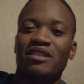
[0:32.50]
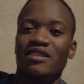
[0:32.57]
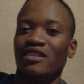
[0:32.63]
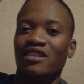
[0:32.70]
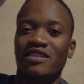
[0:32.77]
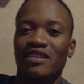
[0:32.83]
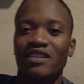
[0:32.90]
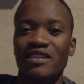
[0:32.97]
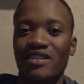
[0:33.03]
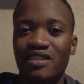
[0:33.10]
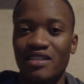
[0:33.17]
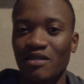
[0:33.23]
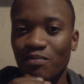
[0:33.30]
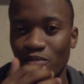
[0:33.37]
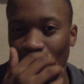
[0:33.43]

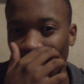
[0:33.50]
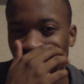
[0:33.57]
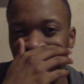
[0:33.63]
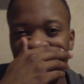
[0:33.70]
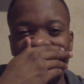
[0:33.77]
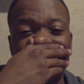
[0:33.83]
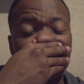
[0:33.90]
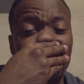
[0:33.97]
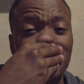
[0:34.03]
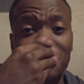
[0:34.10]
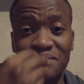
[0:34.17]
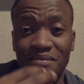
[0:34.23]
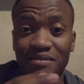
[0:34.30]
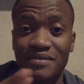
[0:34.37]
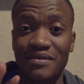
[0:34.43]
this probably
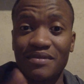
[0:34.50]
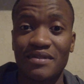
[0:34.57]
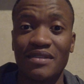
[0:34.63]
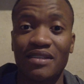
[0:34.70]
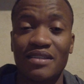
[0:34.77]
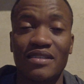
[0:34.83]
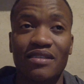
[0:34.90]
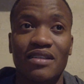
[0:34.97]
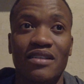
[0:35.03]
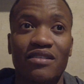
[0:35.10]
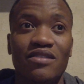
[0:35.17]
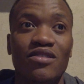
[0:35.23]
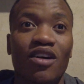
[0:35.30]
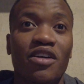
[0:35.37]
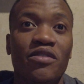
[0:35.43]

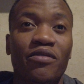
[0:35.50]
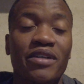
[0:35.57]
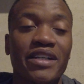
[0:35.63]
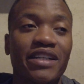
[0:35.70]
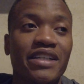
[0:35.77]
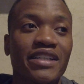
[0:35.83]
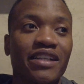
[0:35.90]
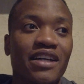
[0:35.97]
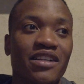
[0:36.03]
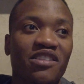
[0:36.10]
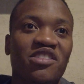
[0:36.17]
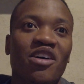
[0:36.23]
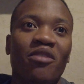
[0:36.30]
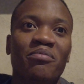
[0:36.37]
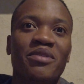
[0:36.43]
is not really a
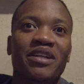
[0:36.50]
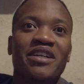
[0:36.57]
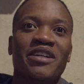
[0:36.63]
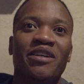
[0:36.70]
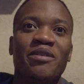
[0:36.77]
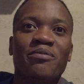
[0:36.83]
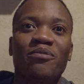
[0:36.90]
topic